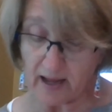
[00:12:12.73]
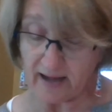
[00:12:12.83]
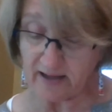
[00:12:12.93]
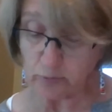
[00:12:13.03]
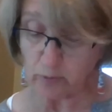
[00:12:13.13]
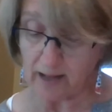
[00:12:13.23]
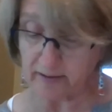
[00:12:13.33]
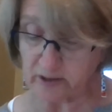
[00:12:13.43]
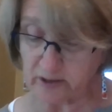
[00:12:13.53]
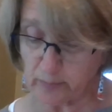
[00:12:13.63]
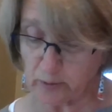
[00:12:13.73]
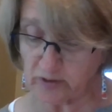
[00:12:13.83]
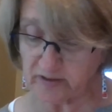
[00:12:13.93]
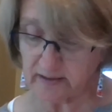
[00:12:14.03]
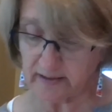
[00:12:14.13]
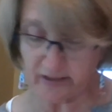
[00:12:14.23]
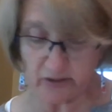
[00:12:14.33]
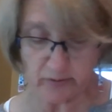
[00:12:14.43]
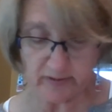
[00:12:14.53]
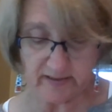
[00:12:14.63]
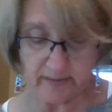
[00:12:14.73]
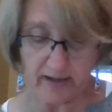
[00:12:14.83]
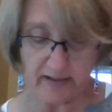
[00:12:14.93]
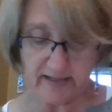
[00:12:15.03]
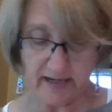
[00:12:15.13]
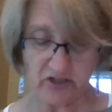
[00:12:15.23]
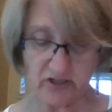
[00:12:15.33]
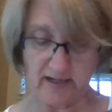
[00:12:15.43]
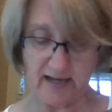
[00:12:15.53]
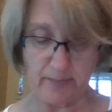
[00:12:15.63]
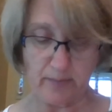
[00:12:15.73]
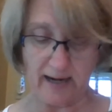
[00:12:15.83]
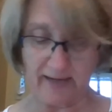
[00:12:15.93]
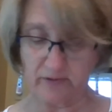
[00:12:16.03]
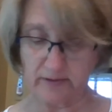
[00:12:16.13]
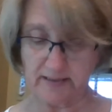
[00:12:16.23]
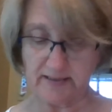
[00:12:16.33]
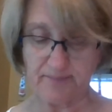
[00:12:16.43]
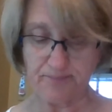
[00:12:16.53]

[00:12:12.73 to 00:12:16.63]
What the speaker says: as well as her personal interest in meditation and mindfulness.